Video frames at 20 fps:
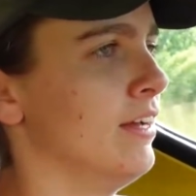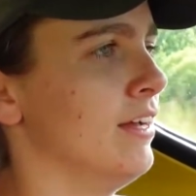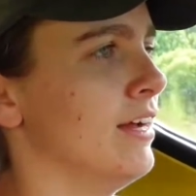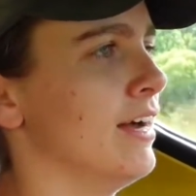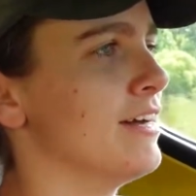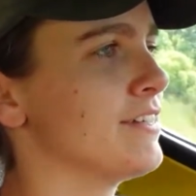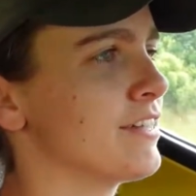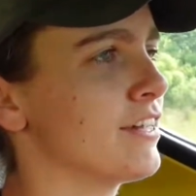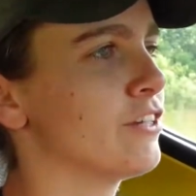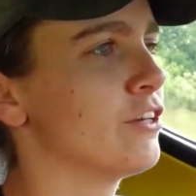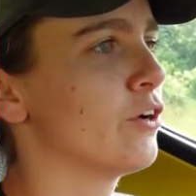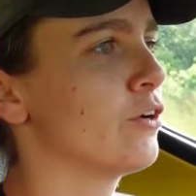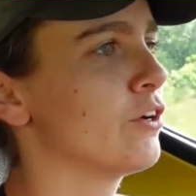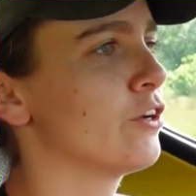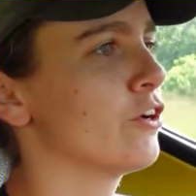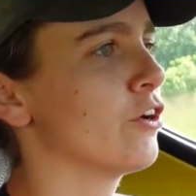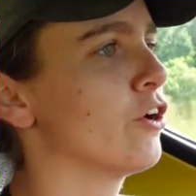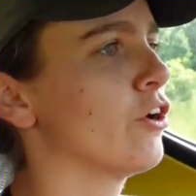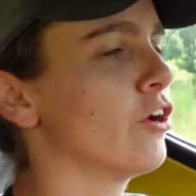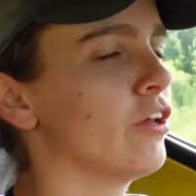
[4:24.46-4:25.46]
As I
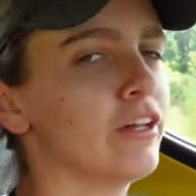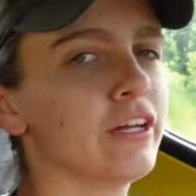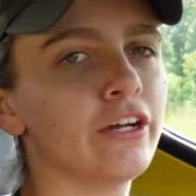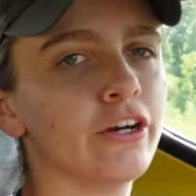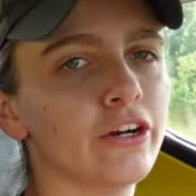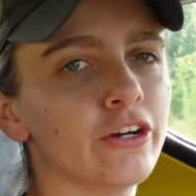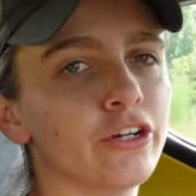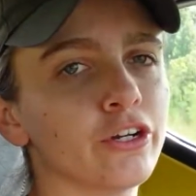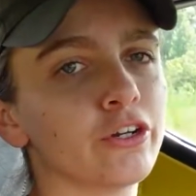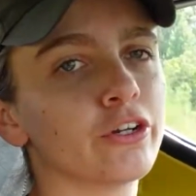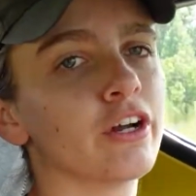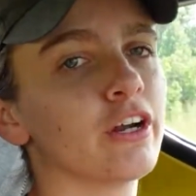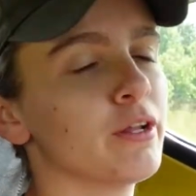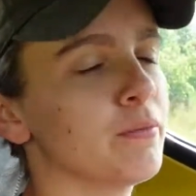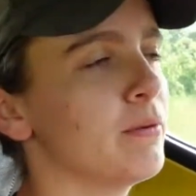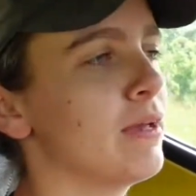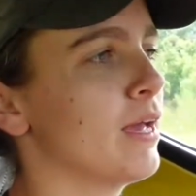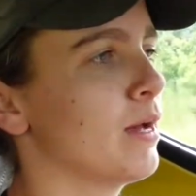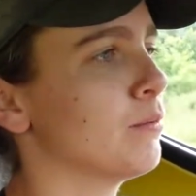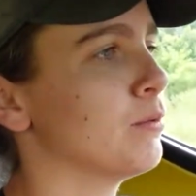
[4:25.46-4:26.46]
noted earlier, you're going to
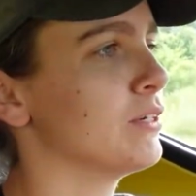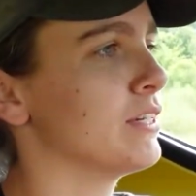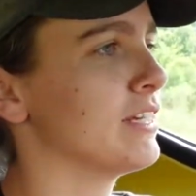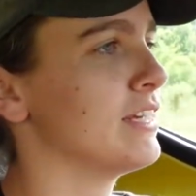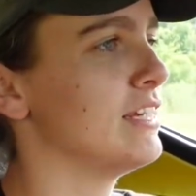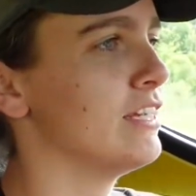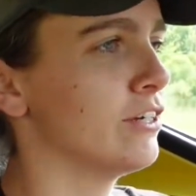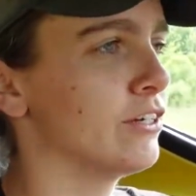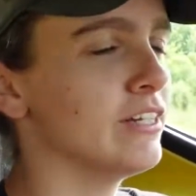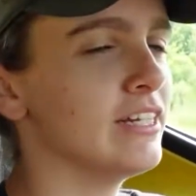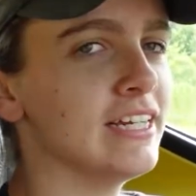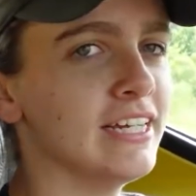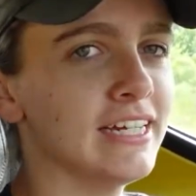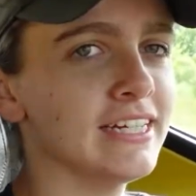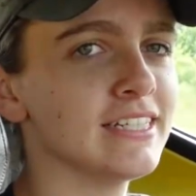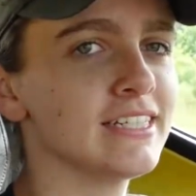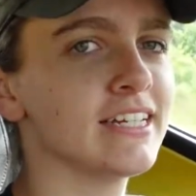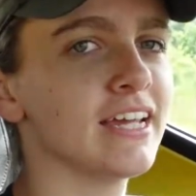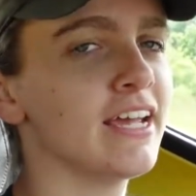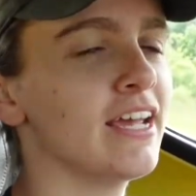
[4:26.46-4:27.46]
be able to hear the
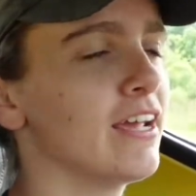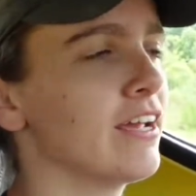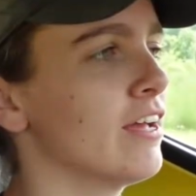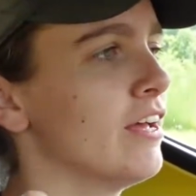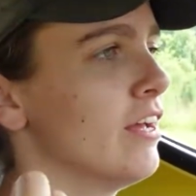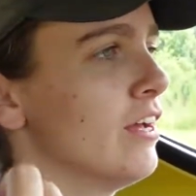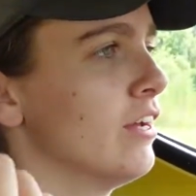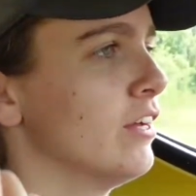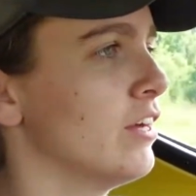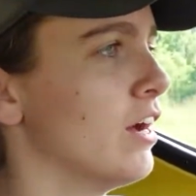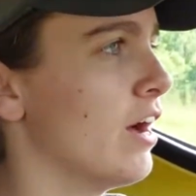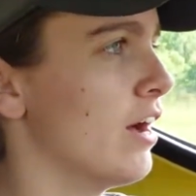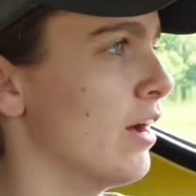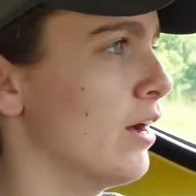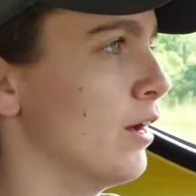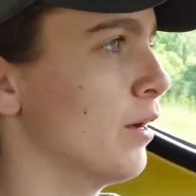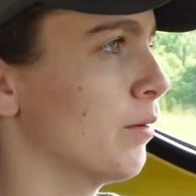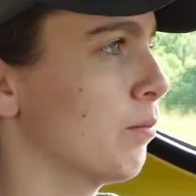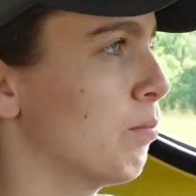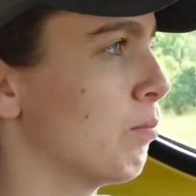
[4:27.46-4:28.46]
intake
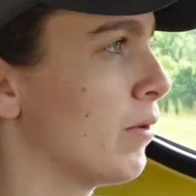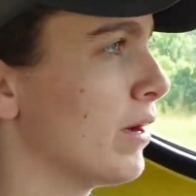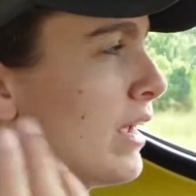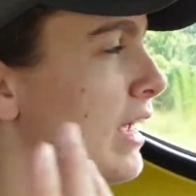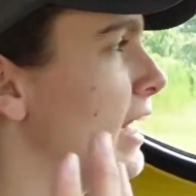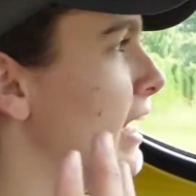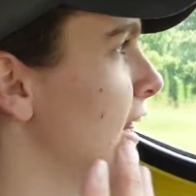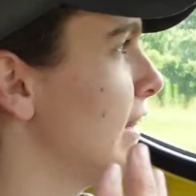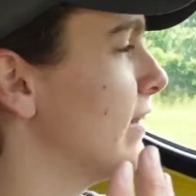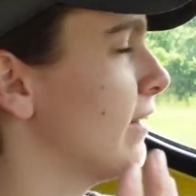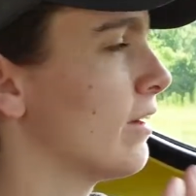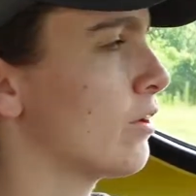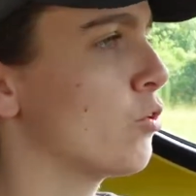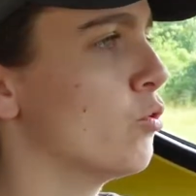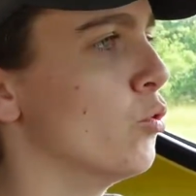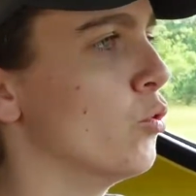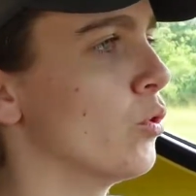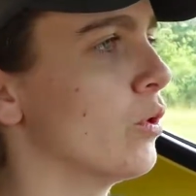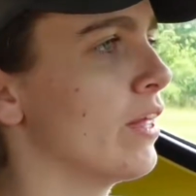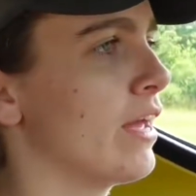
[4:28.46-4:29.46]
bringing in that
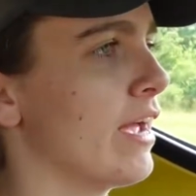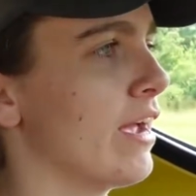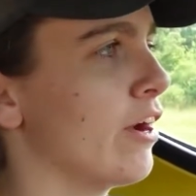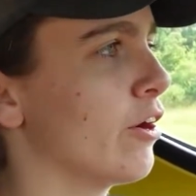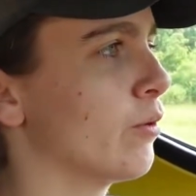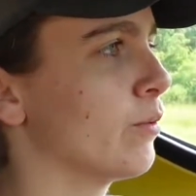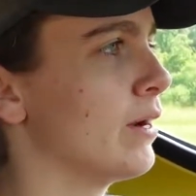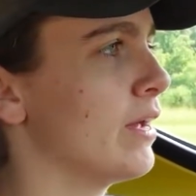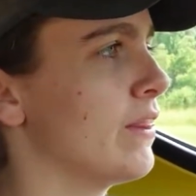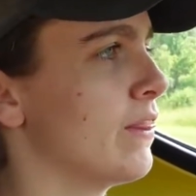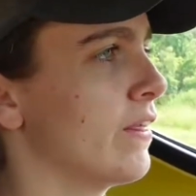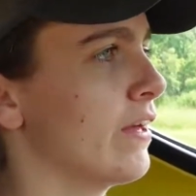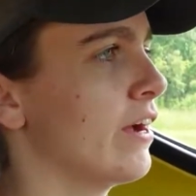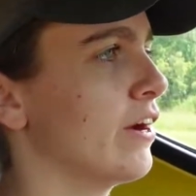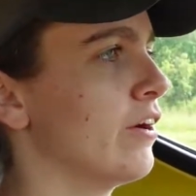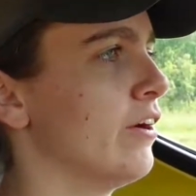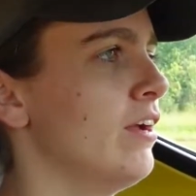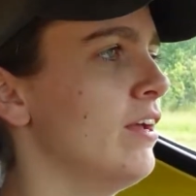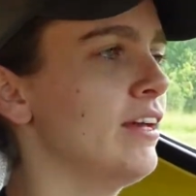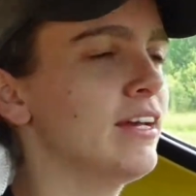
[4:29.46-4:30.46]
cool air right
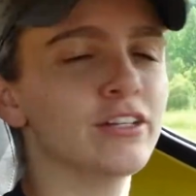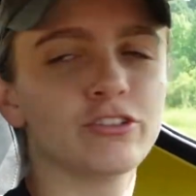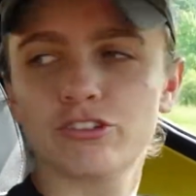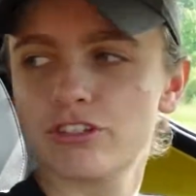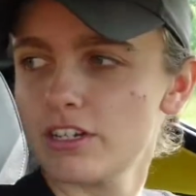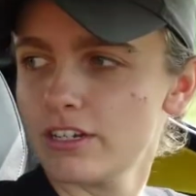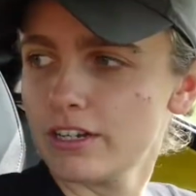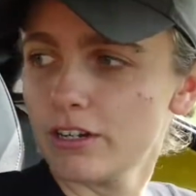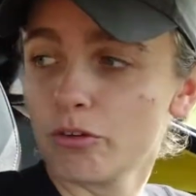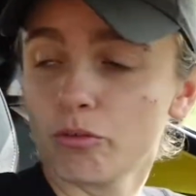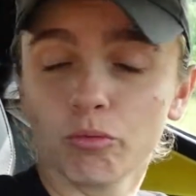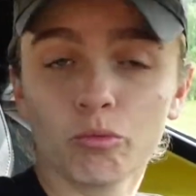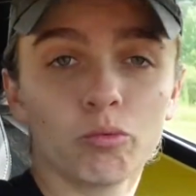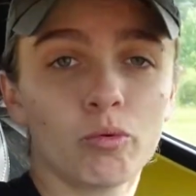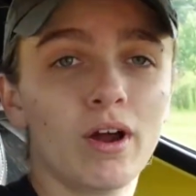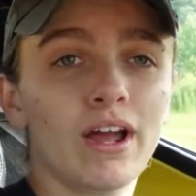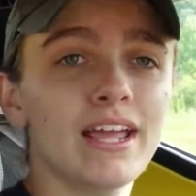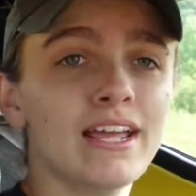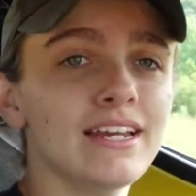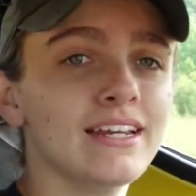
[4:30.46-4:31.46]
there. It's sitting
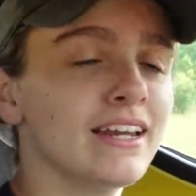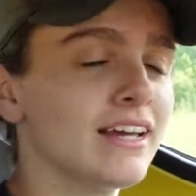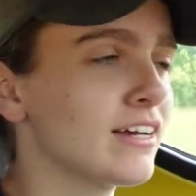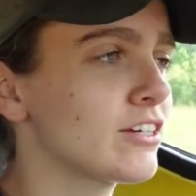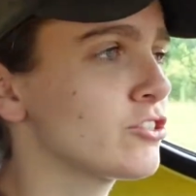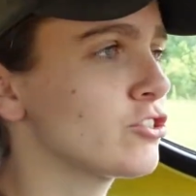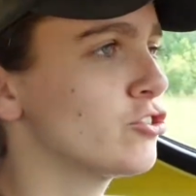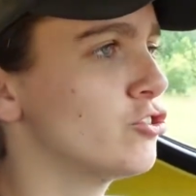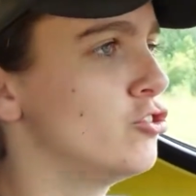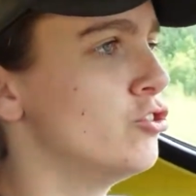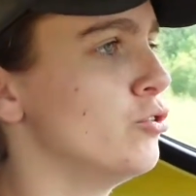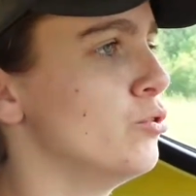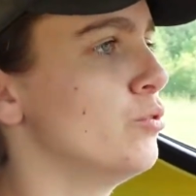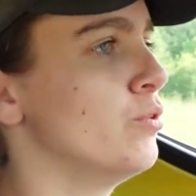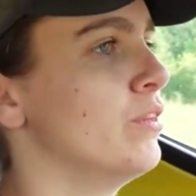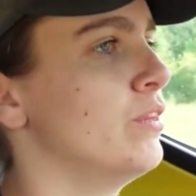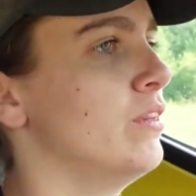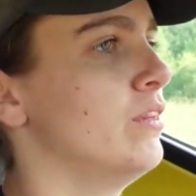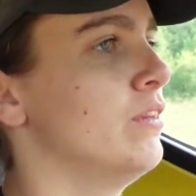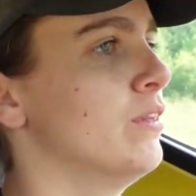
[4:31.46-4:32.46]
right next to
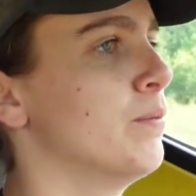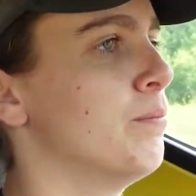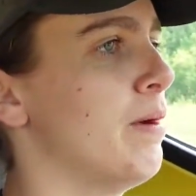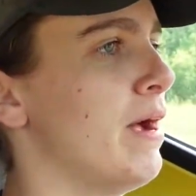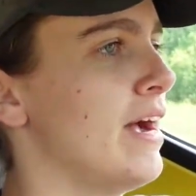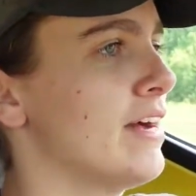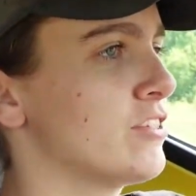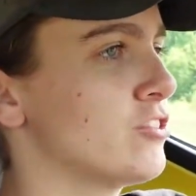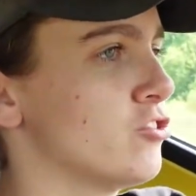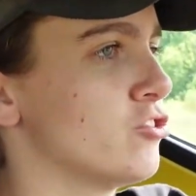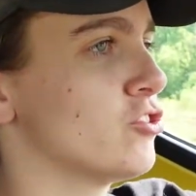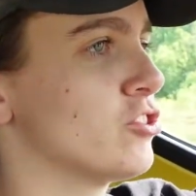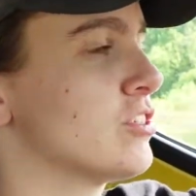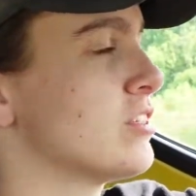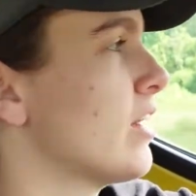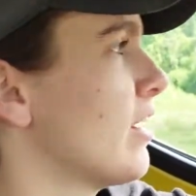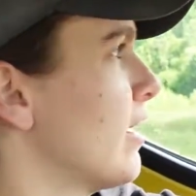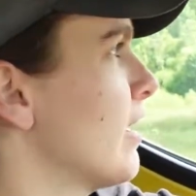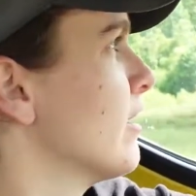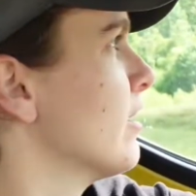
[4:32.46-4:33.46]
the passenger
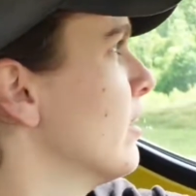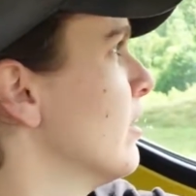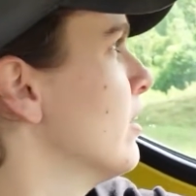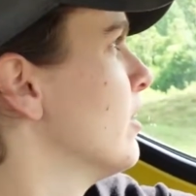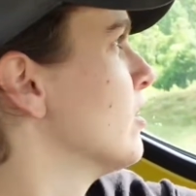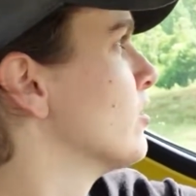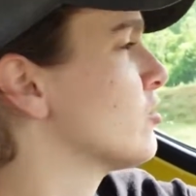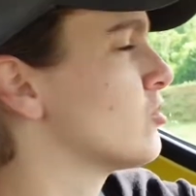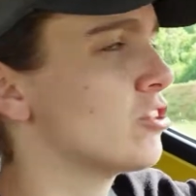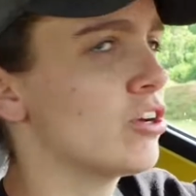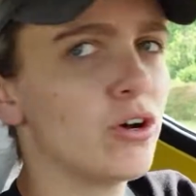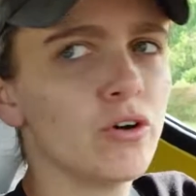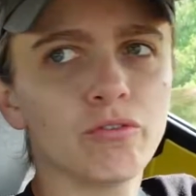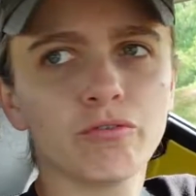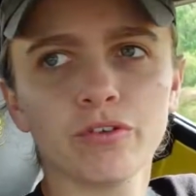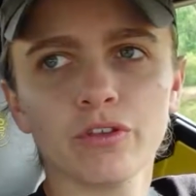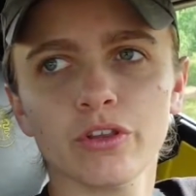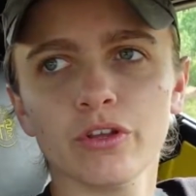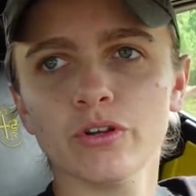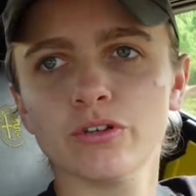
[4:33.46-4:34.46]
side, so
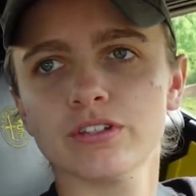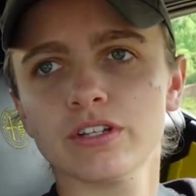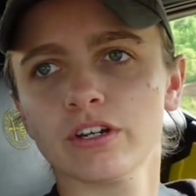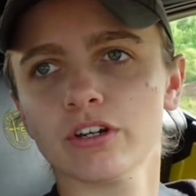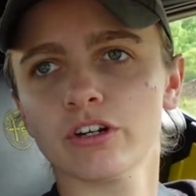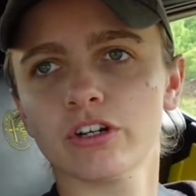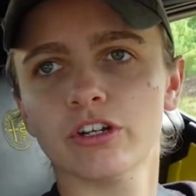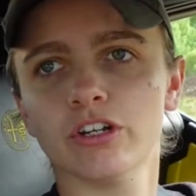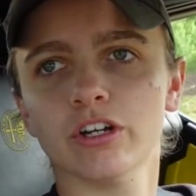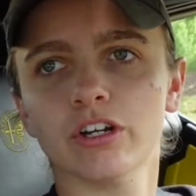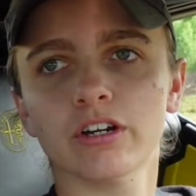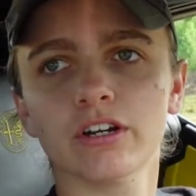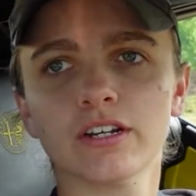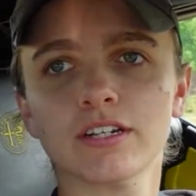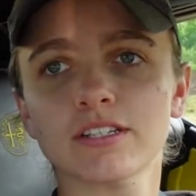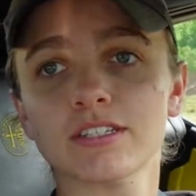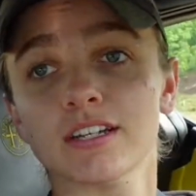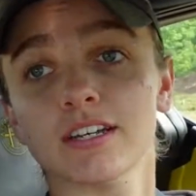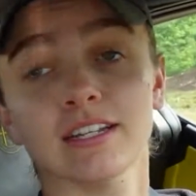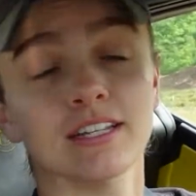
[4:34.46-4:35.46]
for those that are
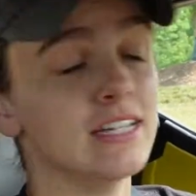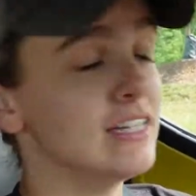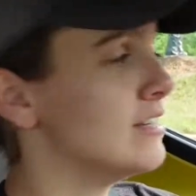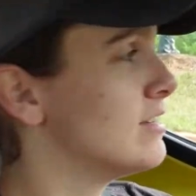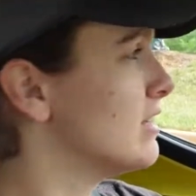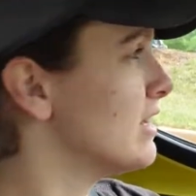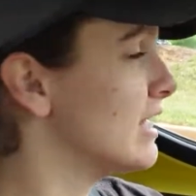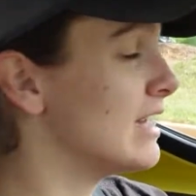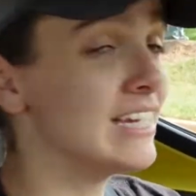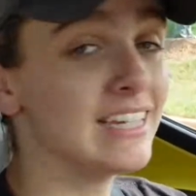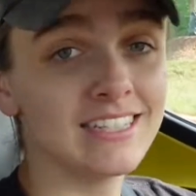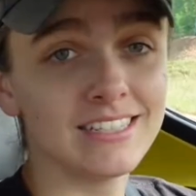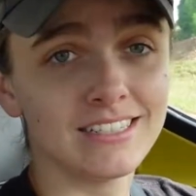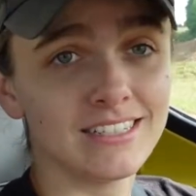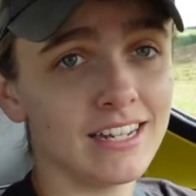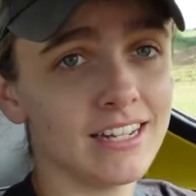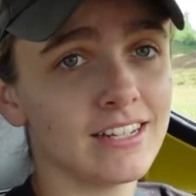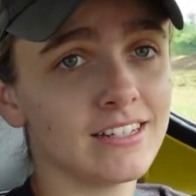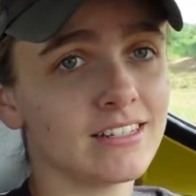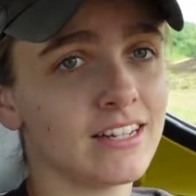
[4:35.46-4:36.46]
curious, that is the
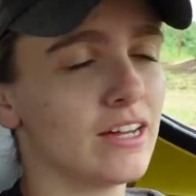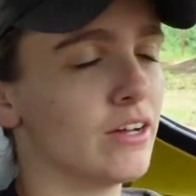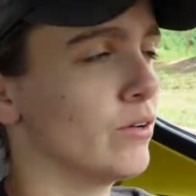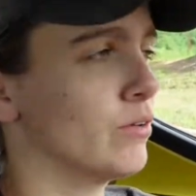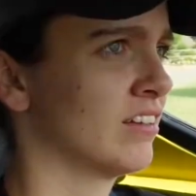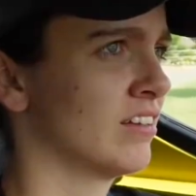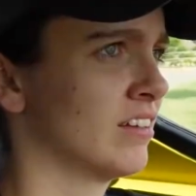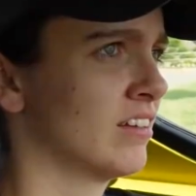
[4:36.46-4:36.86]
intake sound.